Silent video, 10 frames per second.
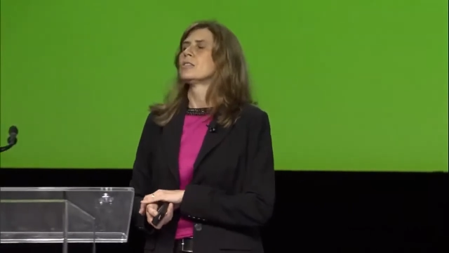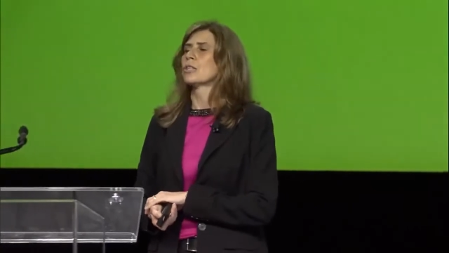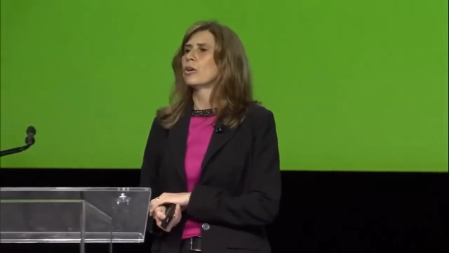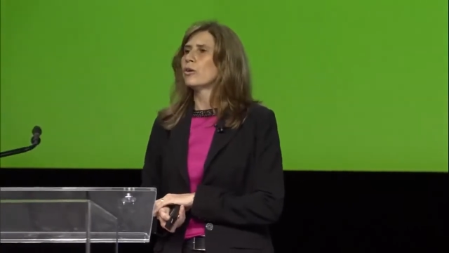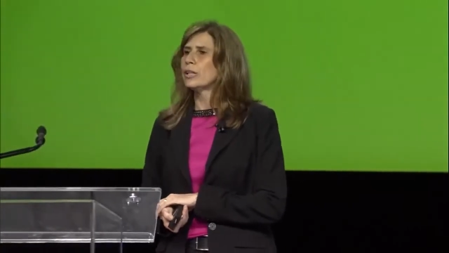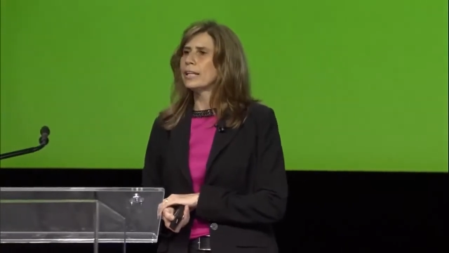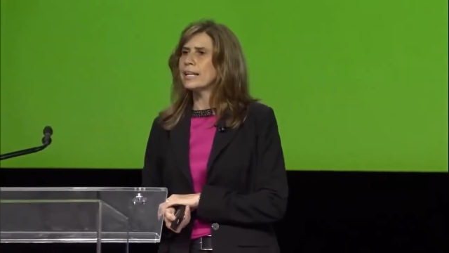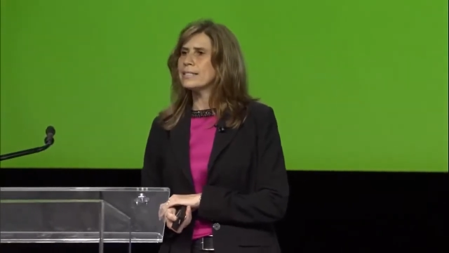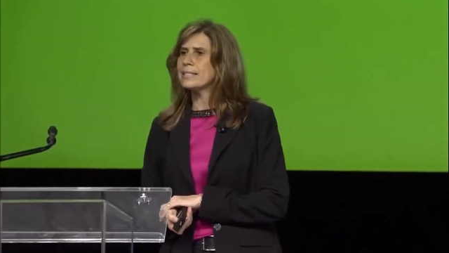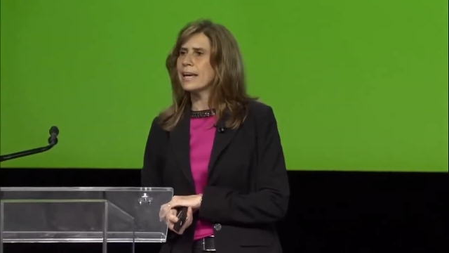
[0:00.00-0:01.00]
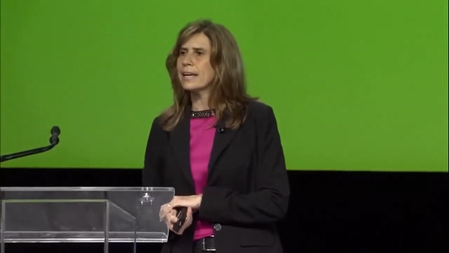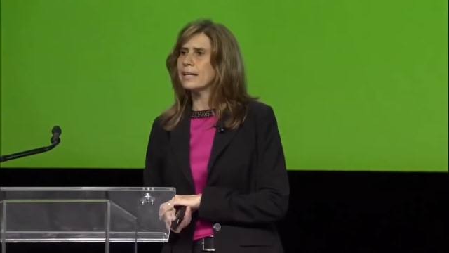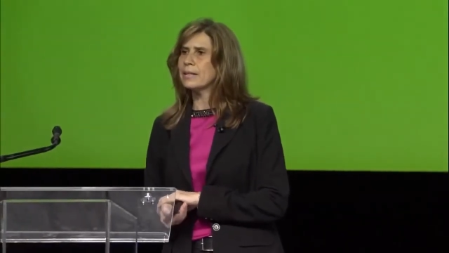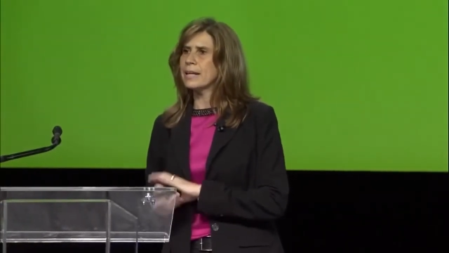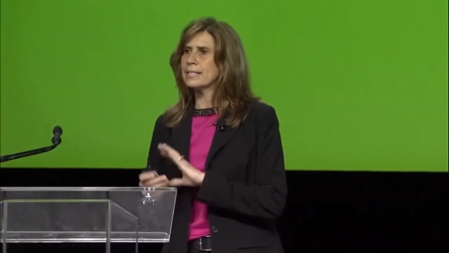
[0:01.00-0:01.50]
So let's take
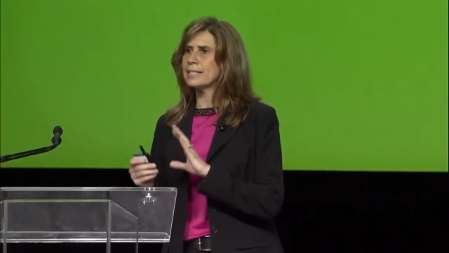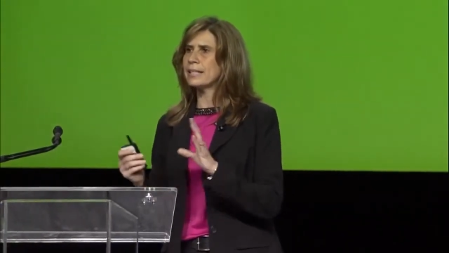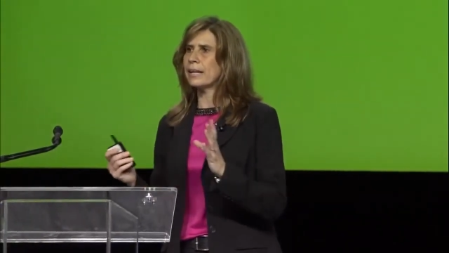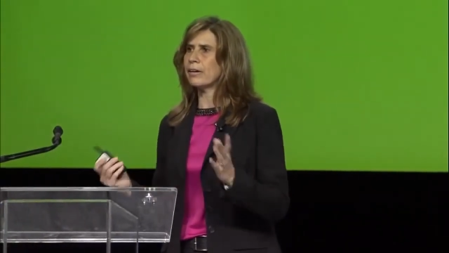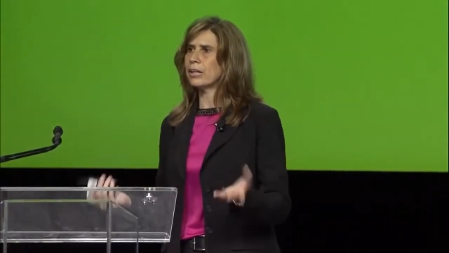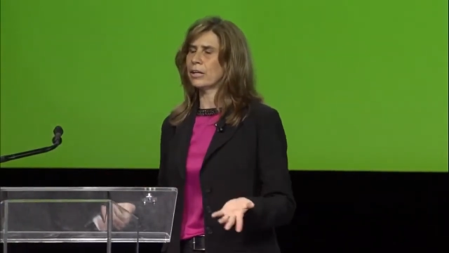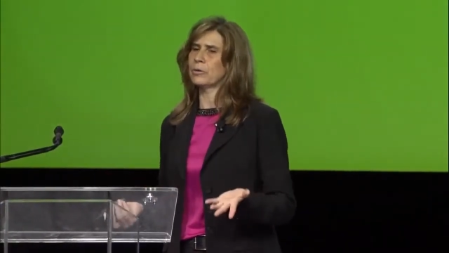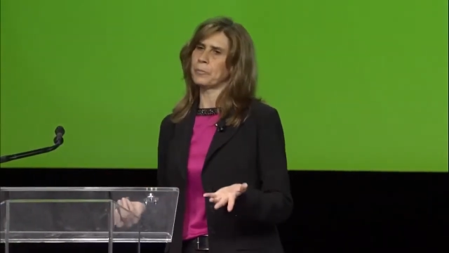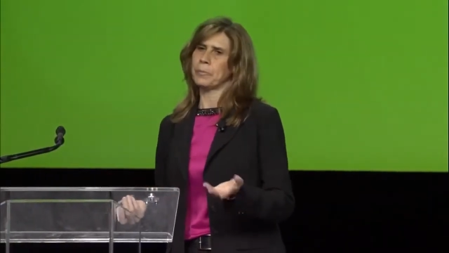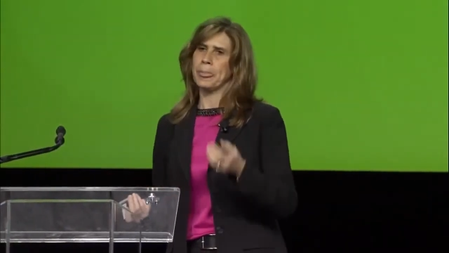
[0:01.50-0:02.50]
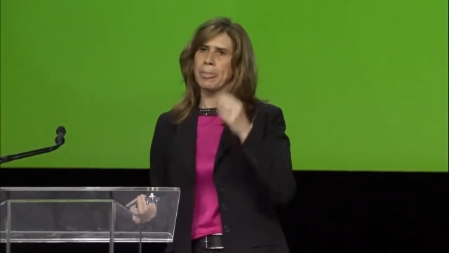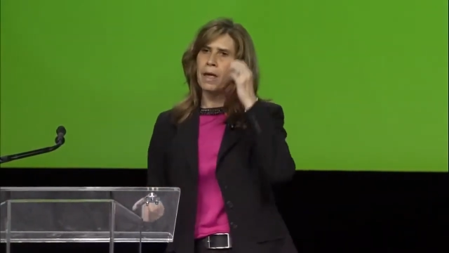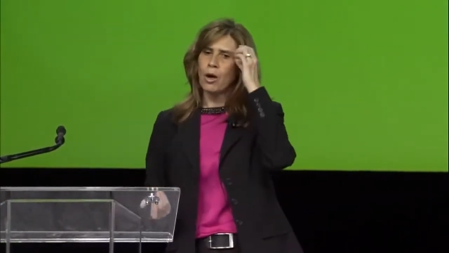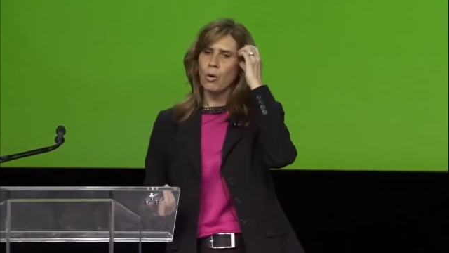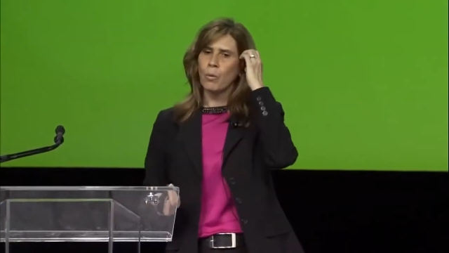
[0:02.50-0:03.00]
a scenario
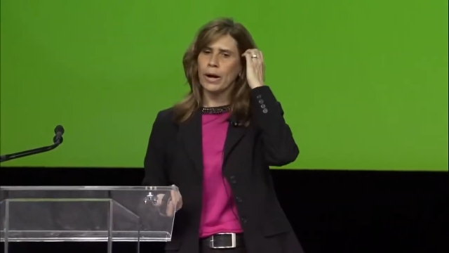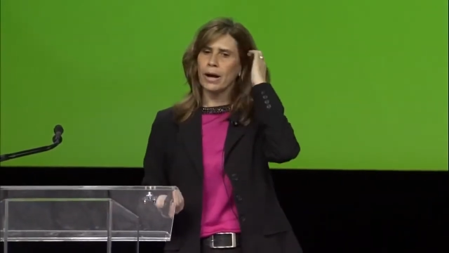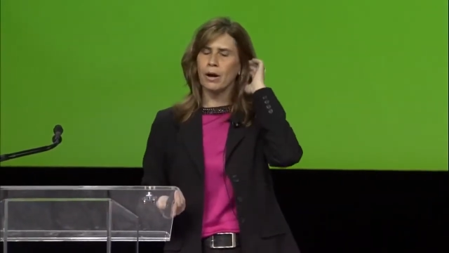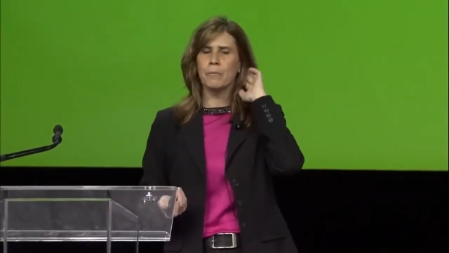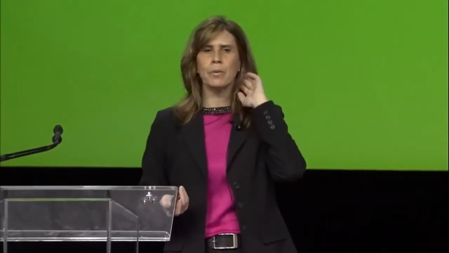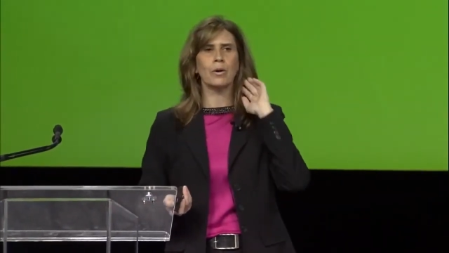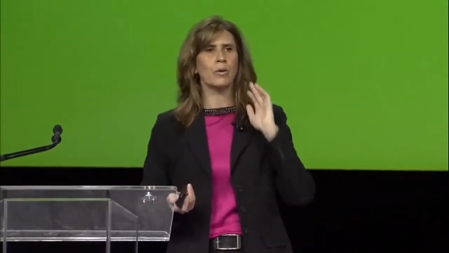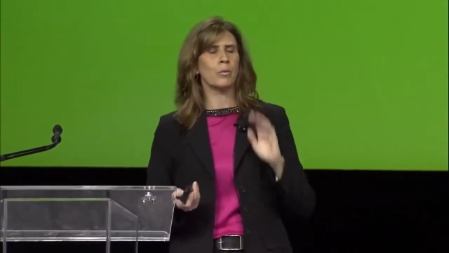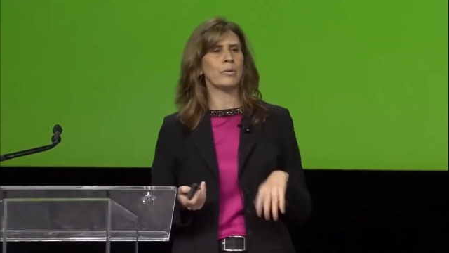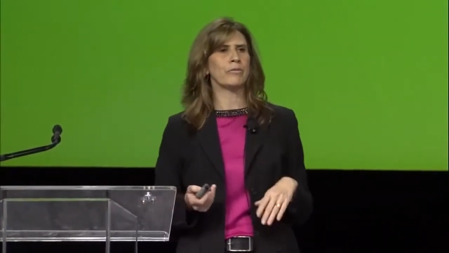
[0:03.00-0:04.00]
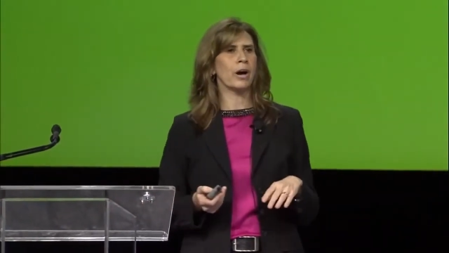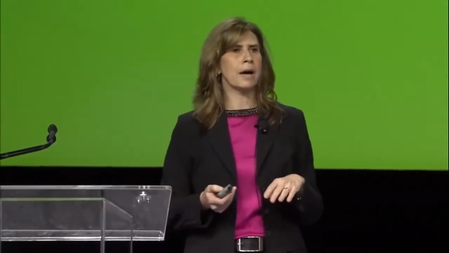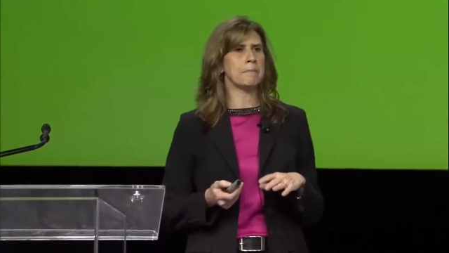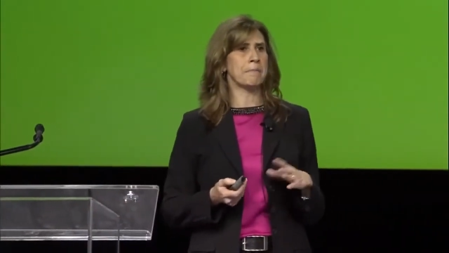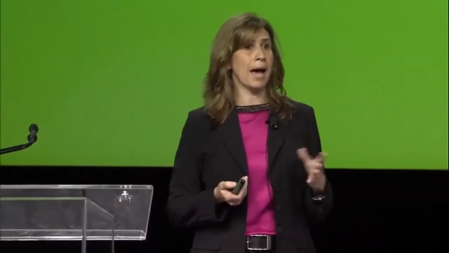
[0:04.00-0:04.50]
where we've
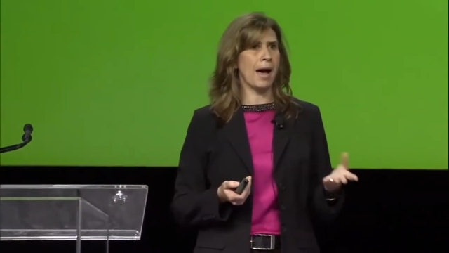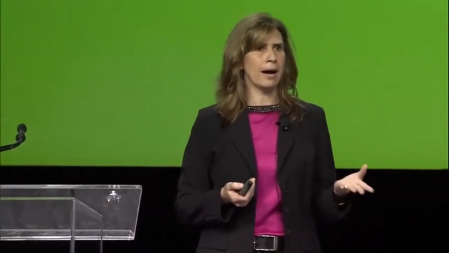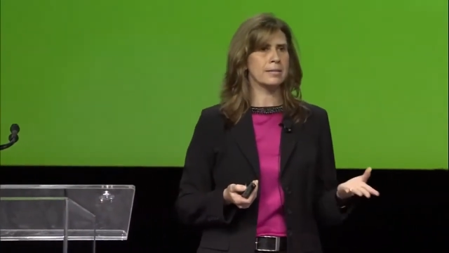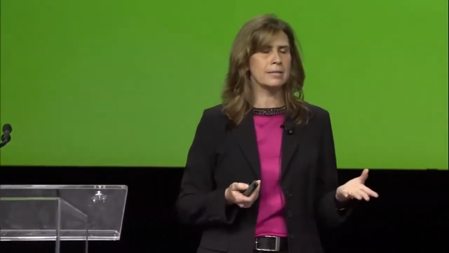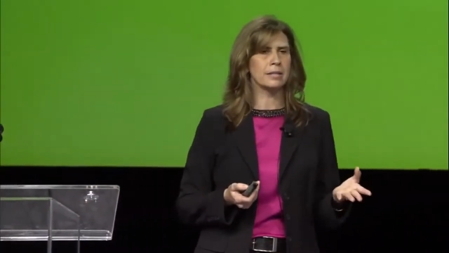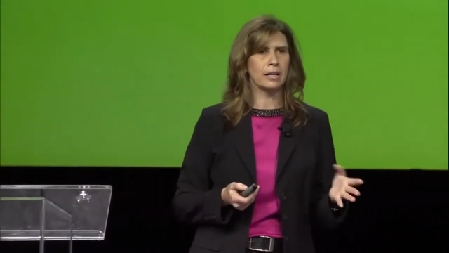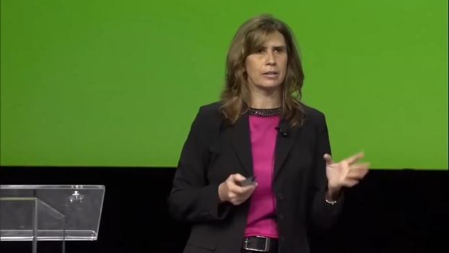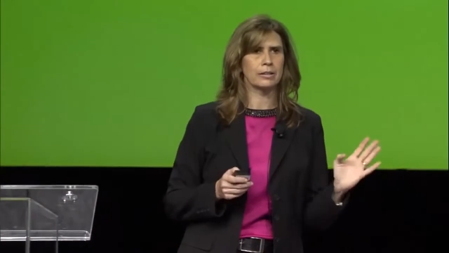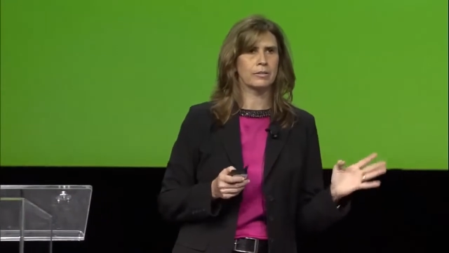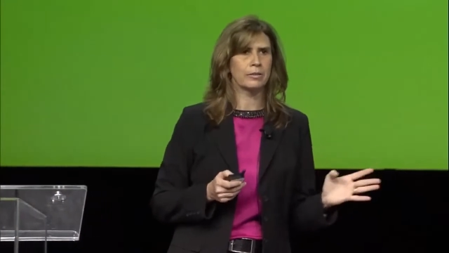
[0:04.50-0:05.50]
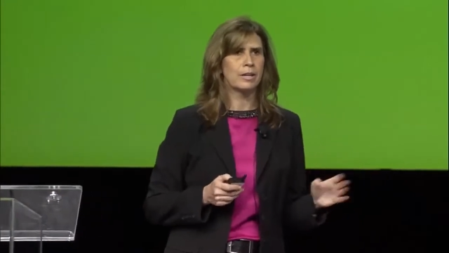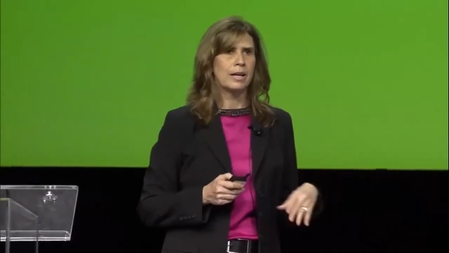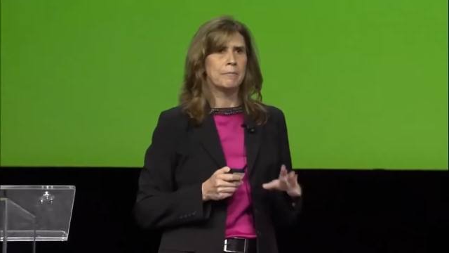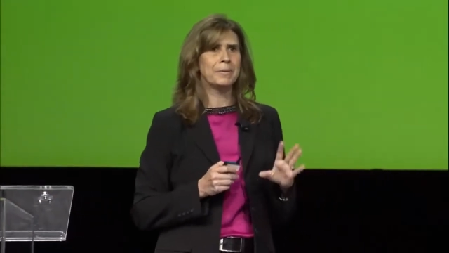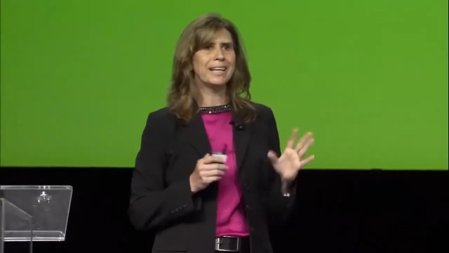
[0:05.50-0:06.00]
got Max, our little
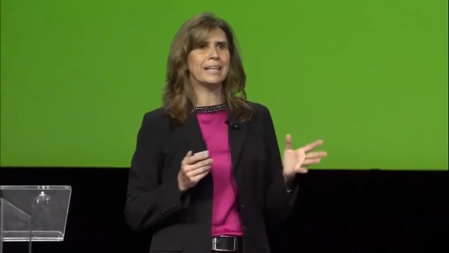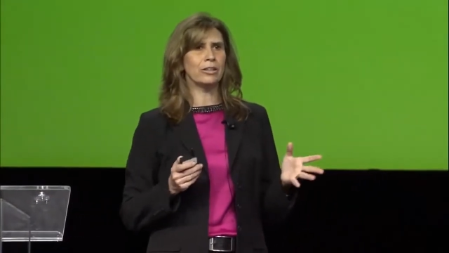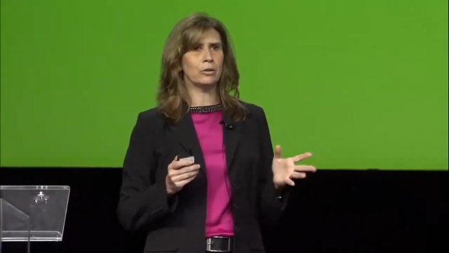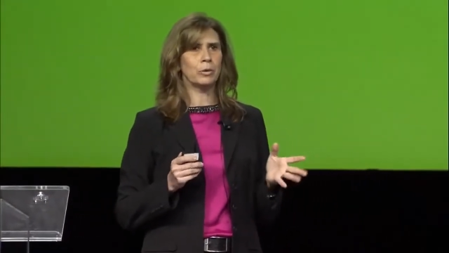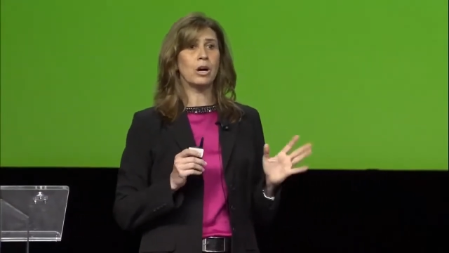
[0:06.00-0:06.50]
millennial.